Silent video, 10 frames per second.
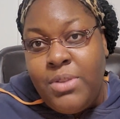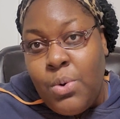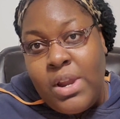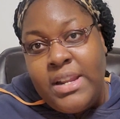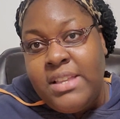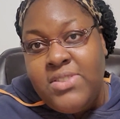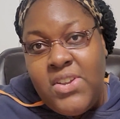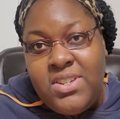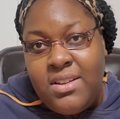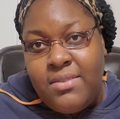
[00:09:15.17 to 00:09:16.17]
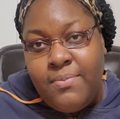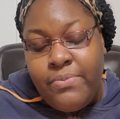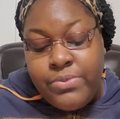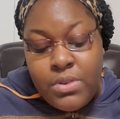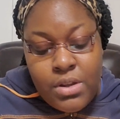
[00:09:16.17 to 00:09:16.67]
the organization.
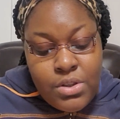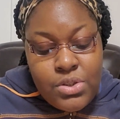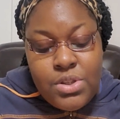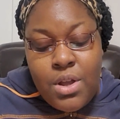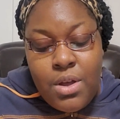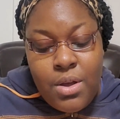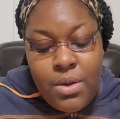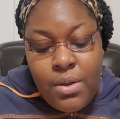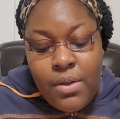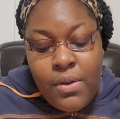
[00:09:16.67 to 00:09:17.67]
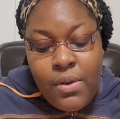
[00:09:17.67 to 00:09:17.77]
So